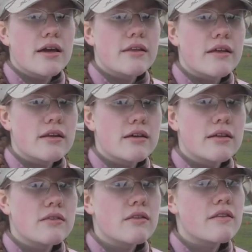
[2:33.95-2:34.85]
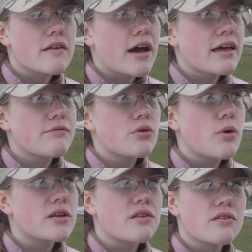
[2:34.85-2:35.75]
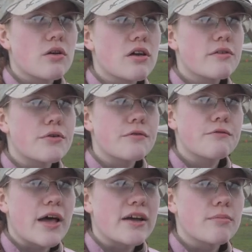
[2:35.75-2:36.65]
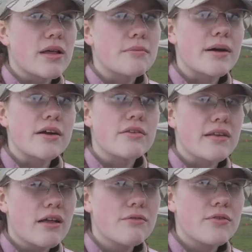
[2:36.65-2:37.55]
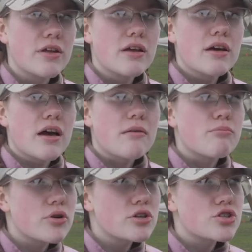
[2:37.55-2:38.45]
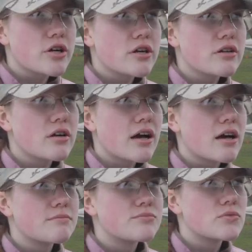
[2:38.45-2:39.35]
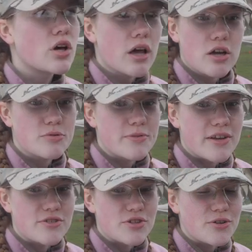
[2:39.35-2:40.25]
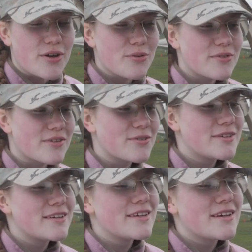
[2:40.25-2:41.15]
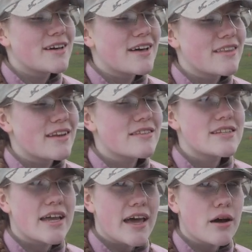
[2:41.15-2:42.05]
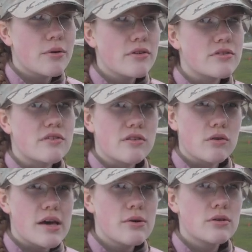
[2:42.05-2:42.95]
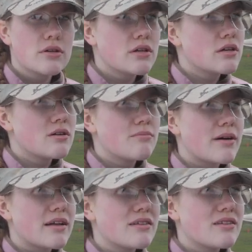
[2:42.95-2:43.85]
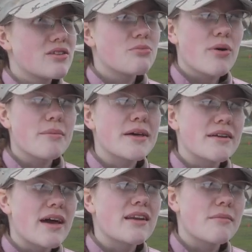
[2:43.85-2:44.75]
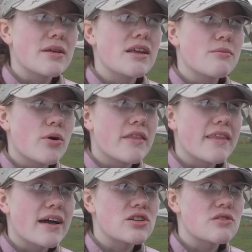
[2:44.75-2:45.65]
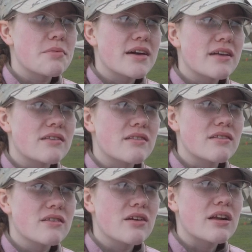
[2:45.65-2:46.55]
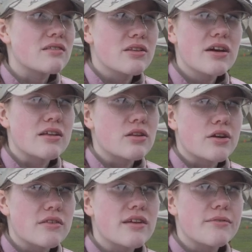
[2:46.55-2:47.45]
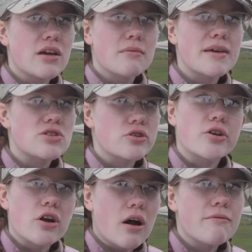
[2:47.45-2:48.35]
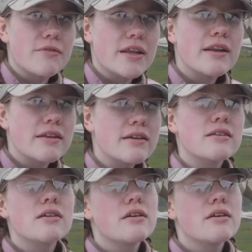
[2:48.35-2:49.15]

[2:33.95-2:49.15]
and then in the sky if you want to solo, so fly your plane by yourself. I'm pretty sure, um, not 100% sure though, so uh, that it's 10 hours to solo, but you probably end up needing more than that just because you gotta you gotta learn stuff. You gotta make sure you're confident in it,